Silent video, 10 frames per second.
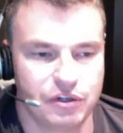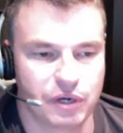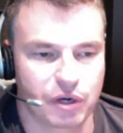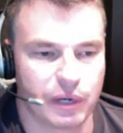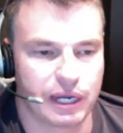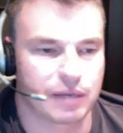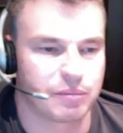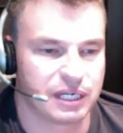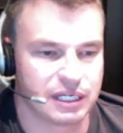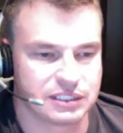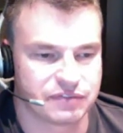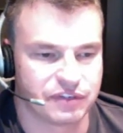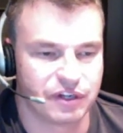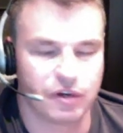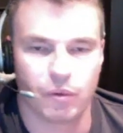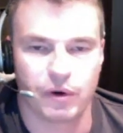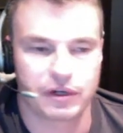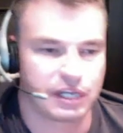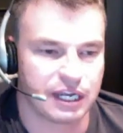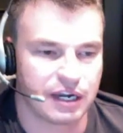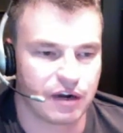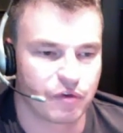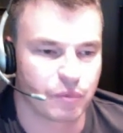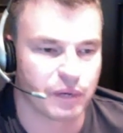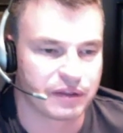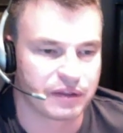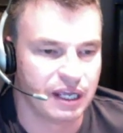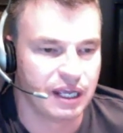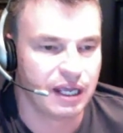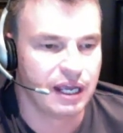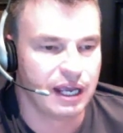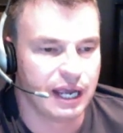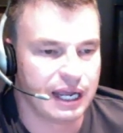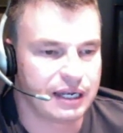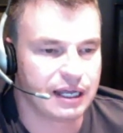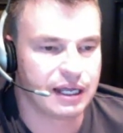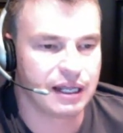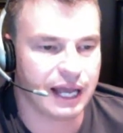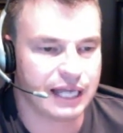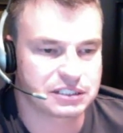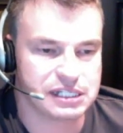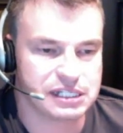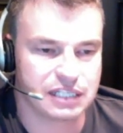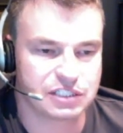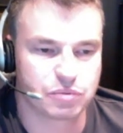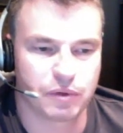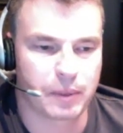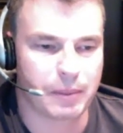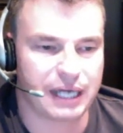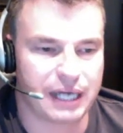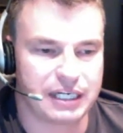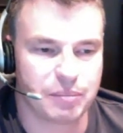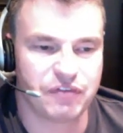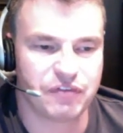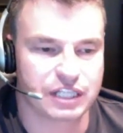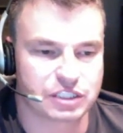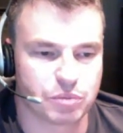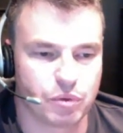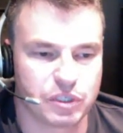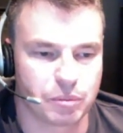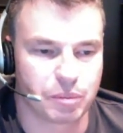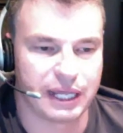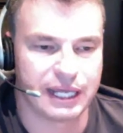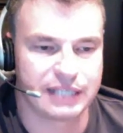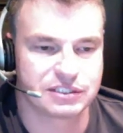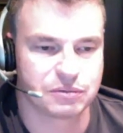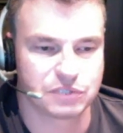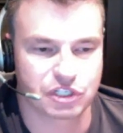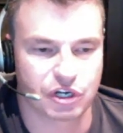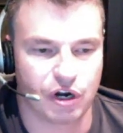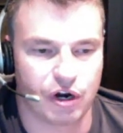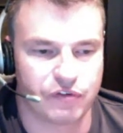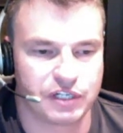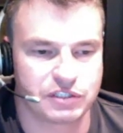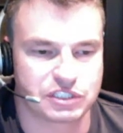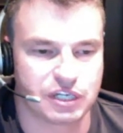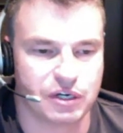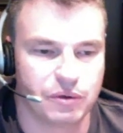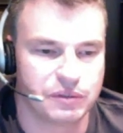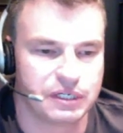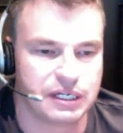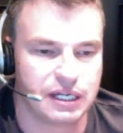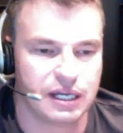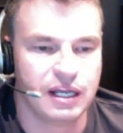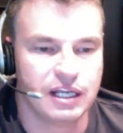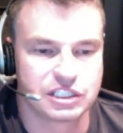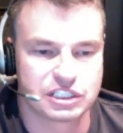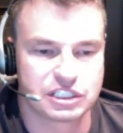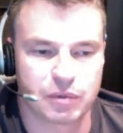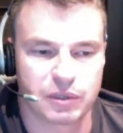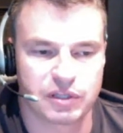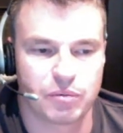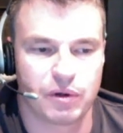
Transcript: it quick, because if it don't work, you can get it over with. And lastly, I just want to remind you to be flexible with your plans. Don't just carve it in stone and stick with it,